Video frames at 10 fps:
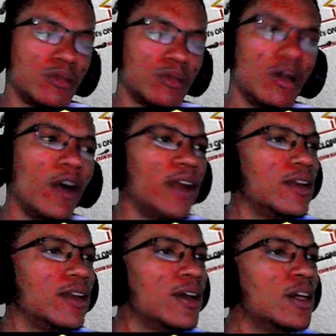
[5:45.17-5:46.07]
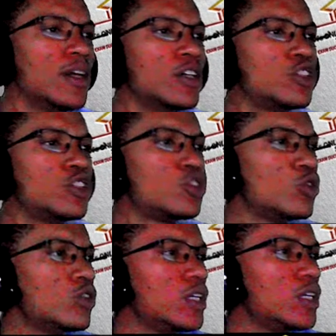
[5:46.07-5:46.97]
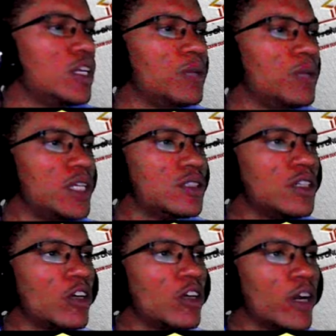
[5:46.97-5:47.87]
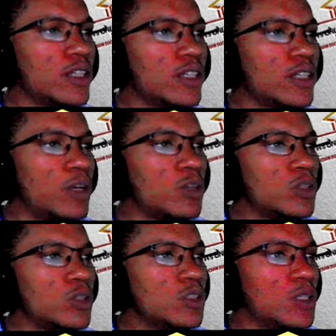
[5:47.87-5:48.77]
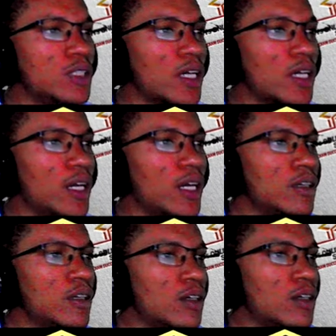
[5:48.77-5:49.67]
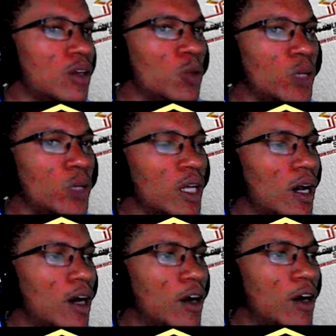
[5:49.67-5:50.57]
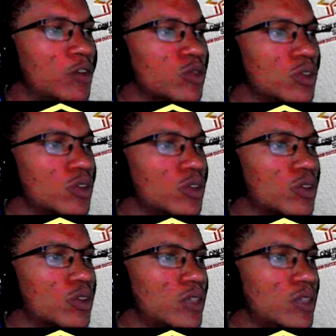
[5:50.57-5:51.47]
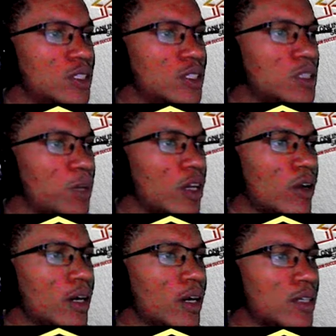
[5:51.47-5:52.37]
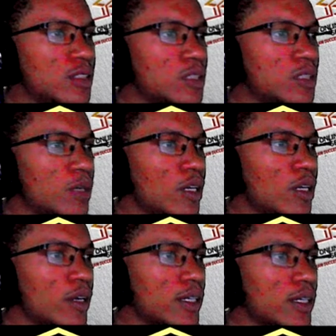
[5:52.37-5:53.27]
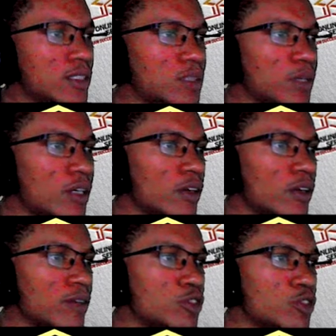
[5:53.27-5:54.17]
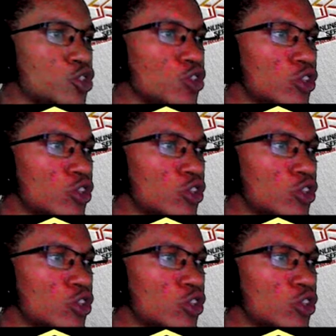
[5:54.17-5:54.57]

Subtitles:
Alright, so eliminating the correctly spelled words once again, we have this is spelled correct, this is spelled correct, this is spelled correct for sure.